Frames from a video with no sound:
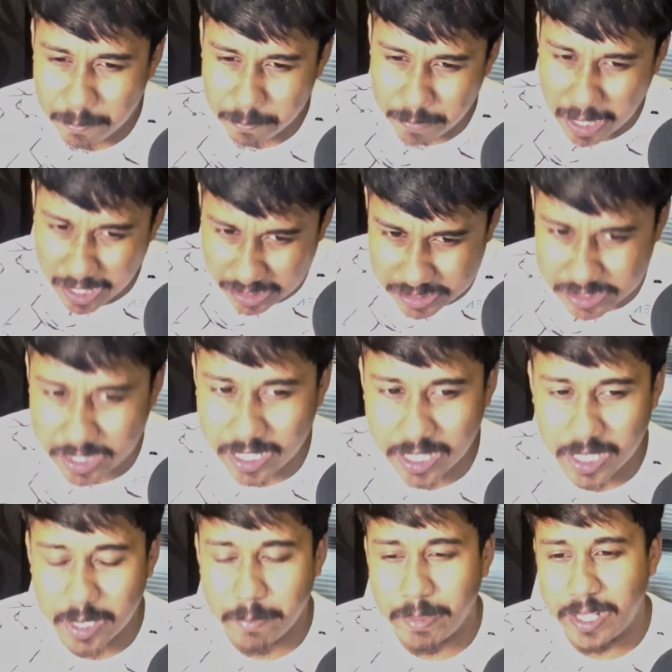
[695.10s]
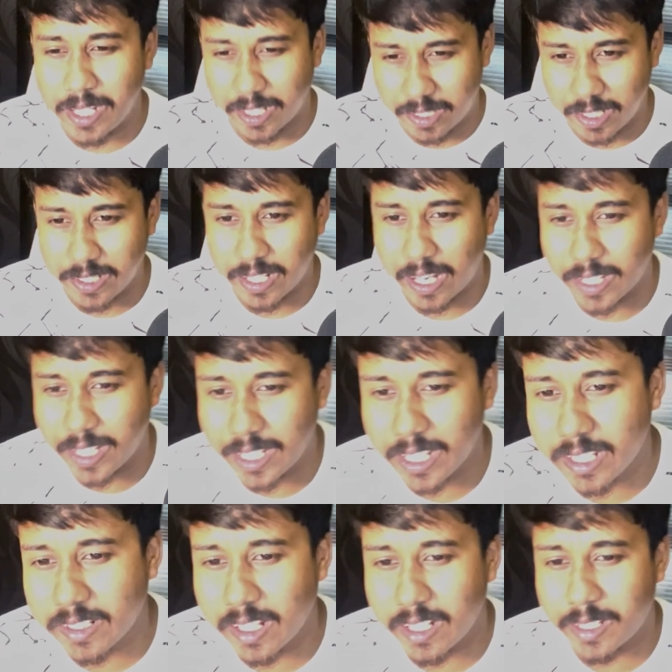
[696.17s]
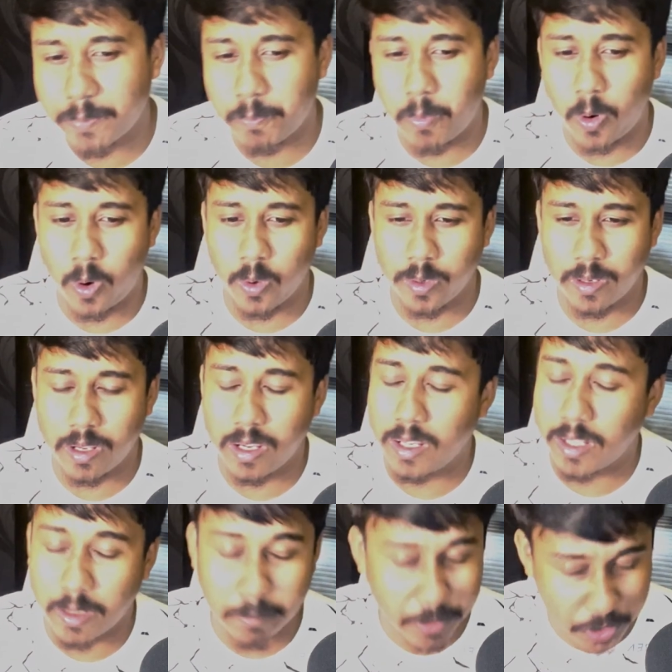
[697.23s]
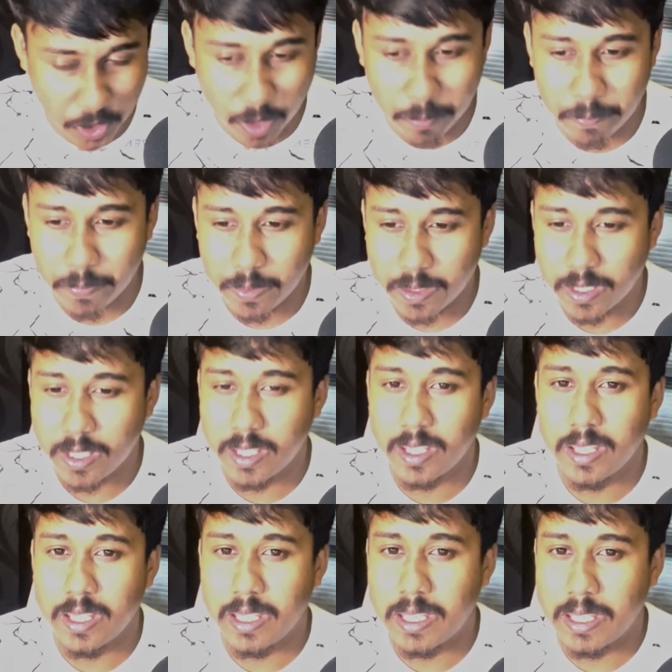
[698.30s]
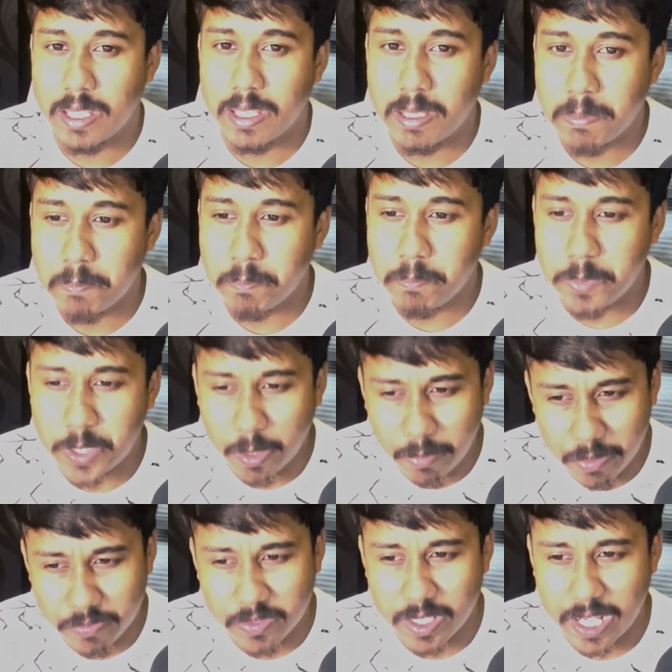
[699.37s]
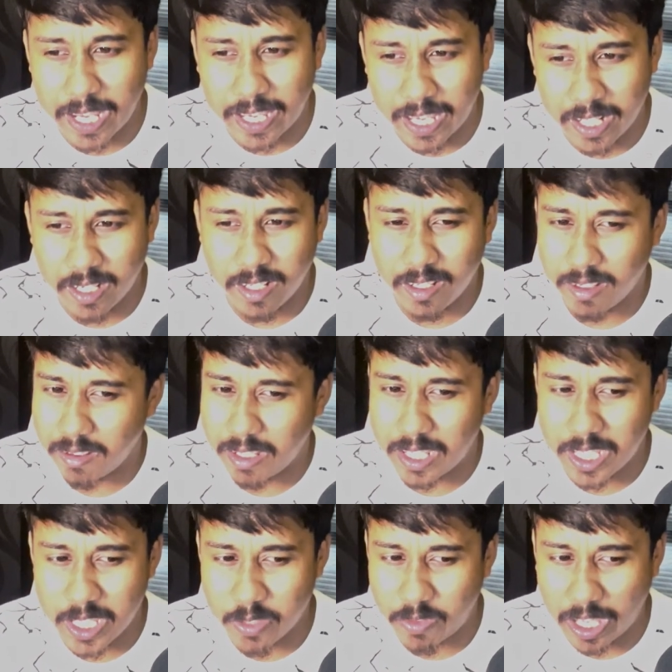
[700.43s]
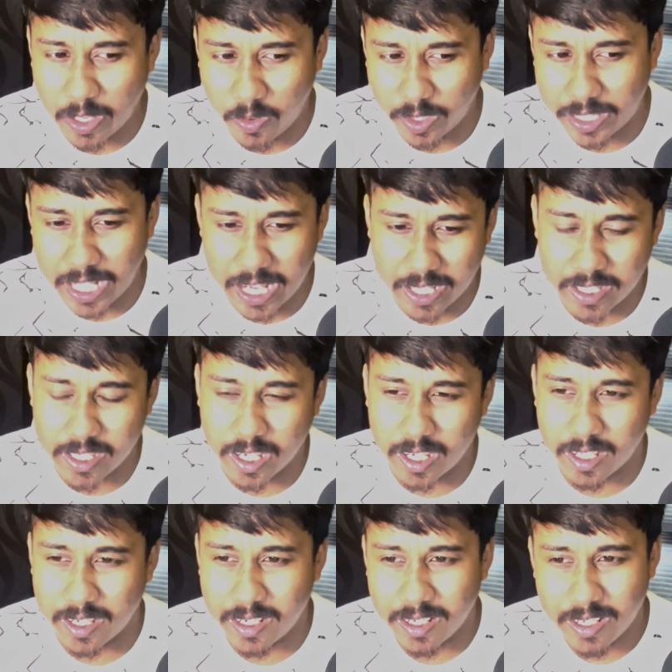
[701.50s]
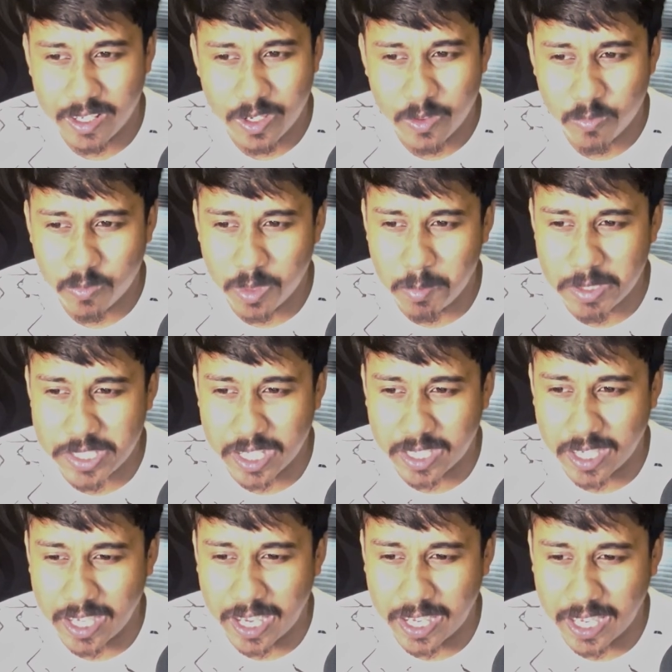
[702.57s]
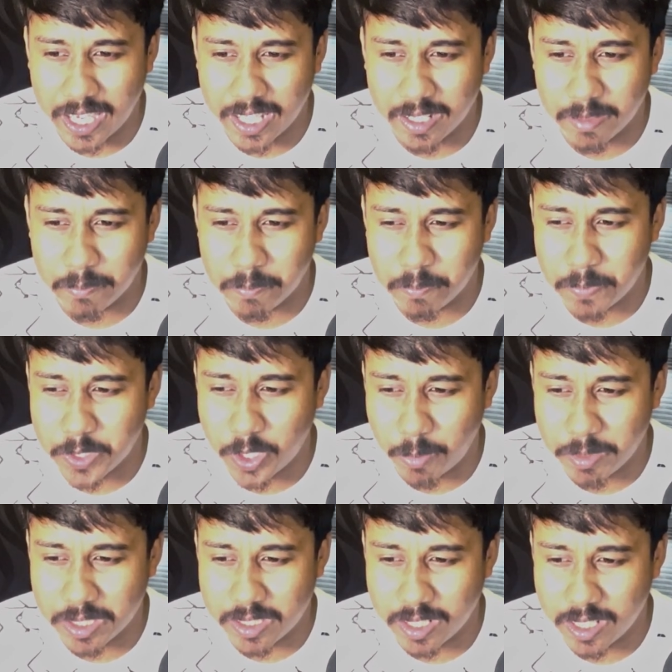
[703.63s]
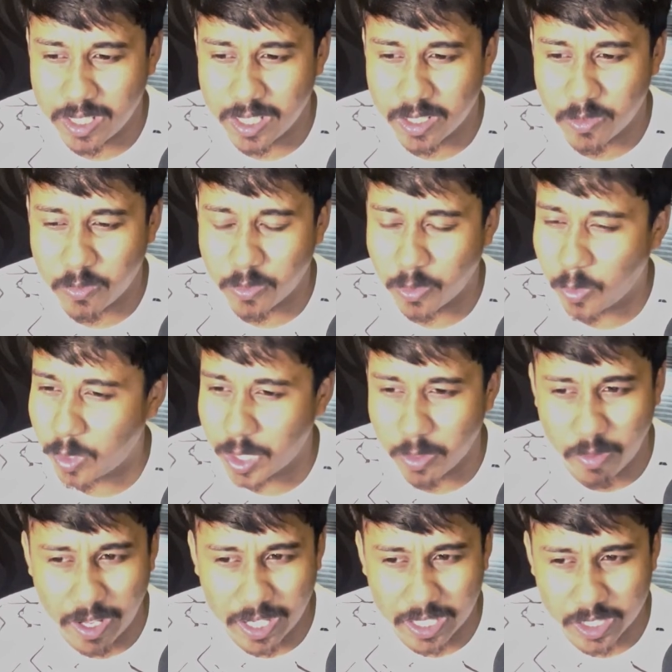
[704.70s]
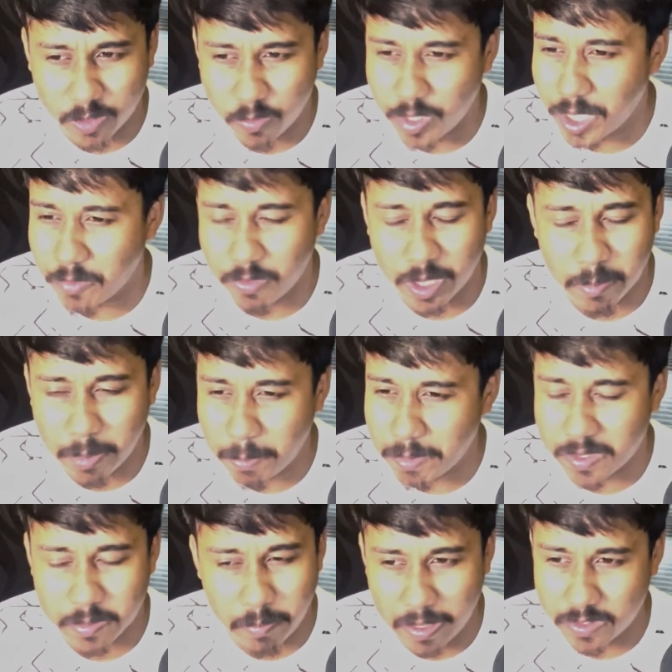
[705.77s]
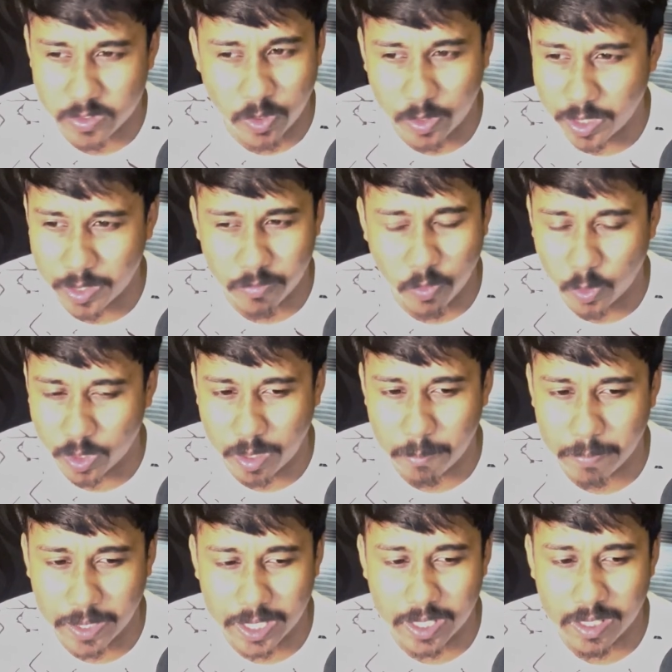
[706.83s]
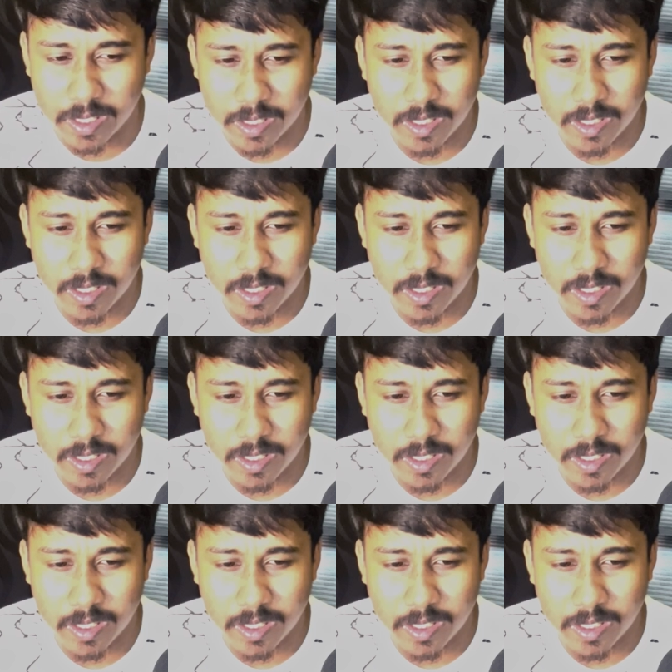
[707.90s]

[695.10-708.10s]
h3, immediately targeting that pawn, bishop f3 again, you cannot take here. We'll be checking again bishop e3, rook d1, and the queen will be misplaced on d4 completely.